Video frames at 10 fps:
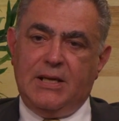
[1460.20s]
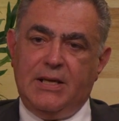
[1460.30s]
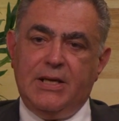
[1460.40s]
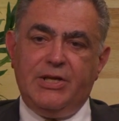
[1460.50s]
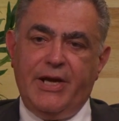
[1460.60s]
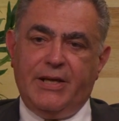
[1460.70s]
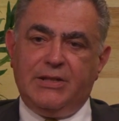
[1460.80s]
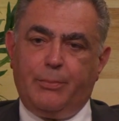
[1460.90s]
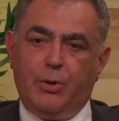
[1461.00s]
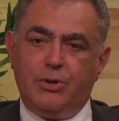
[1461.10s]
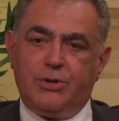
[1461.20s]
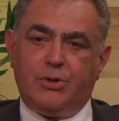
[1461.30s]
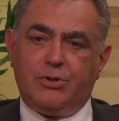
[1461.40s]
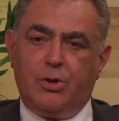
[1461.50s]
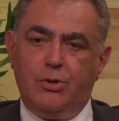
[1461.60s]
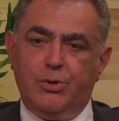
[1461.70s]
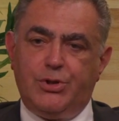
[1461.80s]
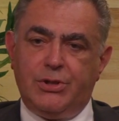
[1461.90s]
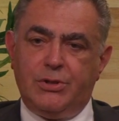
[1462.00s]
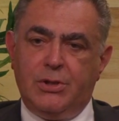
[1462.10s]
in the end a political
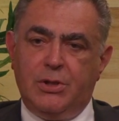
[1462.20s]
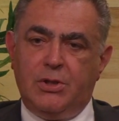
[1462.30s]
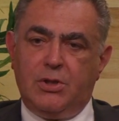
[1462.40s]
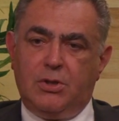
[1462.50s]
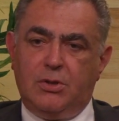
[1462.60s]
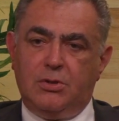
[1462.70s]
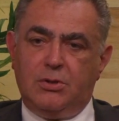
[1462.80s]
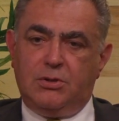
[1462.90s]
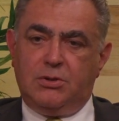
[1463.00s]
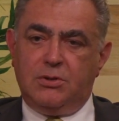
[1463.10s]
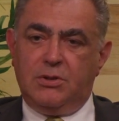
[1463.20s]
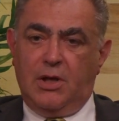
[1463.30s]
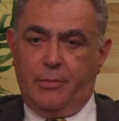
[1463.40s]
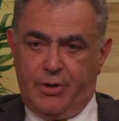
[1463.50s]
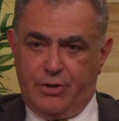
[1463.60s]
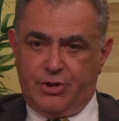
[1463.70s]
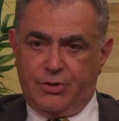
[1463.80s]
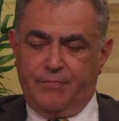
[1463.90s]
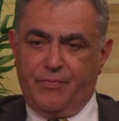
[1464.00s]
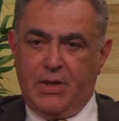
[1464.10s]
solution could emerge.
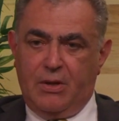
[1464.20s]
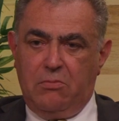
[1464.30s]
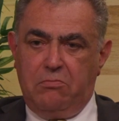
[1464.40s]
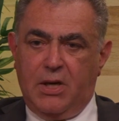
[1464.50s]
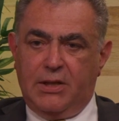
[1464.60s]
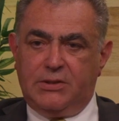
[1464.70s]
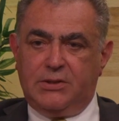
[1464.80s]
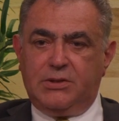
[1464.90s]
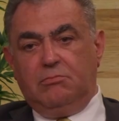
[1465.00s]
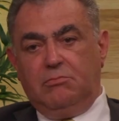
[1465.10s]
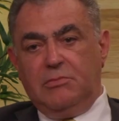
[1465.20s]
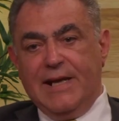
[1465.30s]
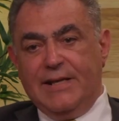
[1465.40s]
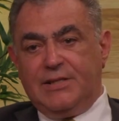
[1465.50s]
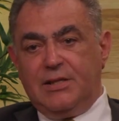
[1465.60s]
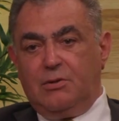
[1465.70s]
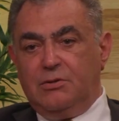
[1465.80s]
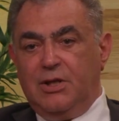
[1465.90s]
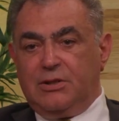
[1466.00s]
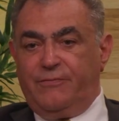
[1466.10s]
But Yeltsin could
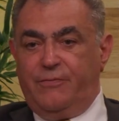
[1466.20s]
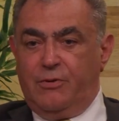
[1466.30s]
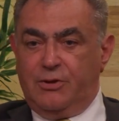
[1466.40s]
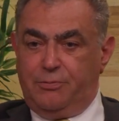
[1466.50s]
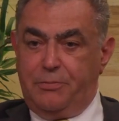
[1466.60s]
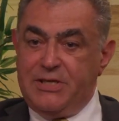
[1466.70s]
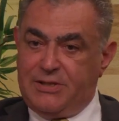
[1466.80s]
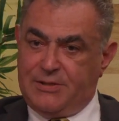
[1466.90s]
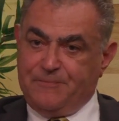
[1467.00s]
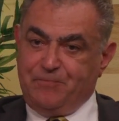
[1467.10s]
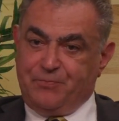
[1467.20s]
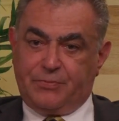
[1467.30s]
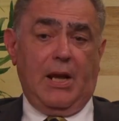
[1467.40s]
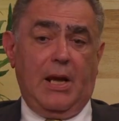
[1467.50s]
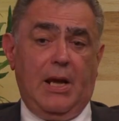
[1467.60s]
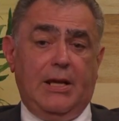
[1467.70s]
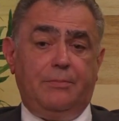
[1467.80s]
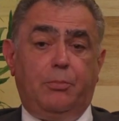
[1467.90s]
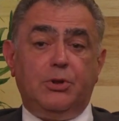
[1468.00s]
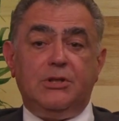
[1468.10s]
not afford peace,
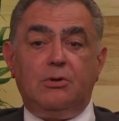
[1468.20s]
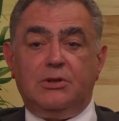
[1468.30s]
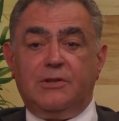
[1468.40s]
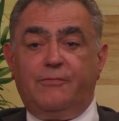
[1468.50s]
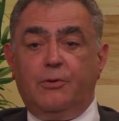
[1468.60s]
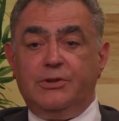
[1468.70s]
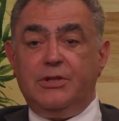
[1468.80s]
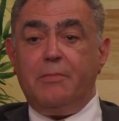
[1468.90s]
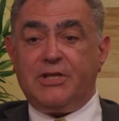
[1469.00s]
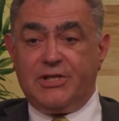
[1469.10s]
and Putin could afford it much